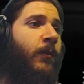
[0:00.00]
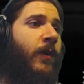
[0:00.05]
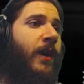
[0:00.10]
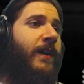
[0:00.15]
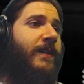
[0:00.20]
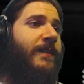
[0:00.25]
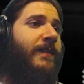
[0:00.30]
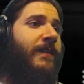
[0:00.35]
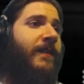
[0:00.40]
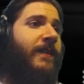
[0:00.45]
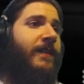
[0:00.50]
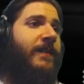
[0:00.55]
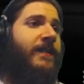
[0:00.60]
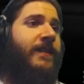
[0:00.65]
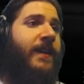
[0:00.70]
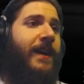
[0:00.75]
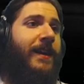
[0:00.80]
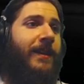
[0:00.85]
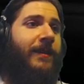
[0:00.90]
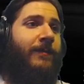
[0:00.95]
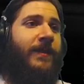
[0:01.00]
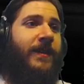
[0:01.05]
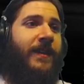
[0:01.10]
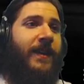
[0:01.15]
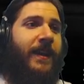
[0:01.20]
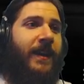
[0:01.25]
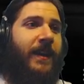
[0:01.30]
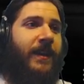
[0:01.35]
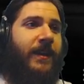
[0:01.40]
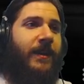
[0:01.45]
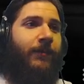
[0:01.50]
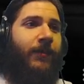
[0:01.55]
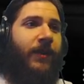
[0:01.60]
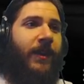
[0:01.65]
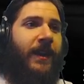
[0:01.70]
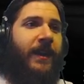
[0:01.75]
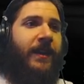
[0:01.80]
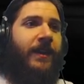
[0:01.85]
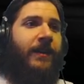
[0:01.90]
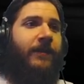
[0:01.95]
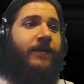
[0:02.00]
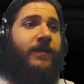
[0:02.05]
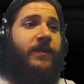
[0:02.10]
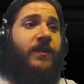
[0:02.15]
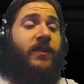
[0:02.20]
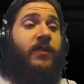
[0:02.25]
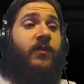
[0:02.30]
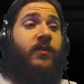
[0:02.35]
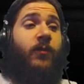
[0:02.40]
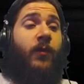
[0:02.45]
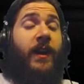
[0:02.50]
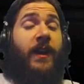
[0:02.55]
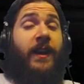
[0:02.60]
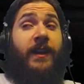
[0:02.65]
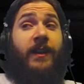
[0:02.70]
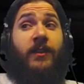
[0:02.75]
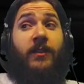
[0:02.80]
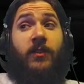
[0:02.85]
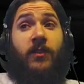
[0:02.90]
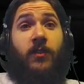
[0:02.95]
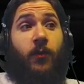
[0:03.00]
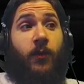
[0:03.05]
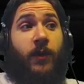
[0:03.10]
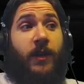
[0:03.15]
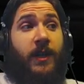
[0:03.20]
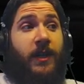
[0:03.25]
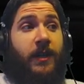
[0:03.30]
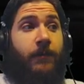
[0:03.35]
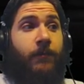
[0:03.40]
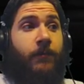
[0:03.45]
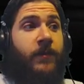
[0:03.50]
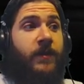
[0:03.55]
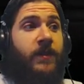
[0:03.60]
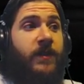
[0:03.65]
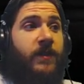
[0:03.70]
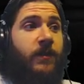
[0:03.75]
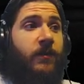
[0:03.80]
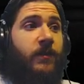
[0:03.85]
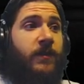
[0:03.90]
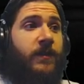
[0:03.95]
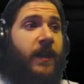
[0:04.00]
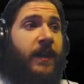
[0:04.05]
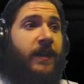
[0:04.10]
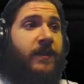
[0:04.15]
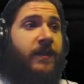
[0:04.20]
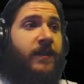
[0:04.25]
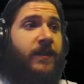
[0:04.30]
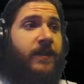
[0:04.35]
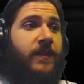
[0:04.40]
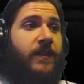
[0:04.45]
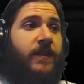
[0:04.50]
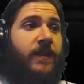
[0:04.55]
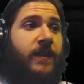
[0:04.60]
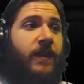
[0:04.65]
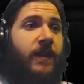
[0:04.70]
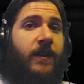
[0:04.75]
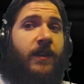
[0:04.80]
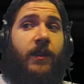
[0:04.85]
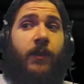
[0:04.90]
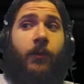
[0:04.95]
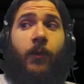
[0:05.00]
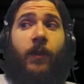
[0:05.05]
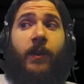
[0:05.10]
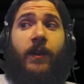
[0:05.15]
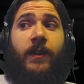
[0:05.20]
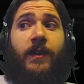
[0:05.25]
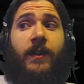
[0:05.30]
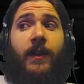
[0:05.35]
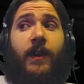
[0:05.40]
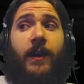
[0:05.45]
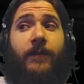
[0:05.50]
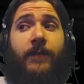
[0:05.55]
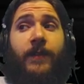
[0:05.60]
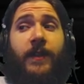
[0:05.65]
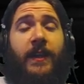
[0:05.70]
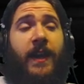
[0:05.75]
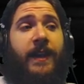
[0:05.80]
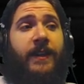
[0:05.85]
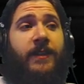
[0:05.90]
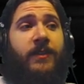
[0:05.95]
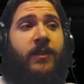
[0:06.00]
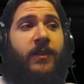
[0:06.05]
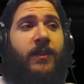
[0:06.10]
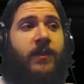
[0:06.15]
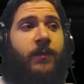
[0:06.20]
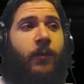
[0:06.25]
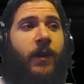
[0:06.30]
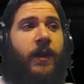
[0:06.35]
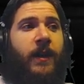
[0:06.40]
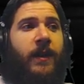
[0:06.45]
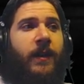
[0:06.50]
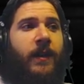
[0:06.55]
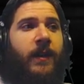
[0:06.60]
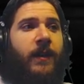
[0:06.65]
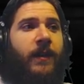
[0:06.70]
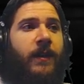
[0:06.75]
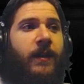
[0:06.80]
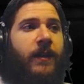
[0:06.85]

walked into the asylum today, complaining of strange dreams. You sense the work of the Ancient One.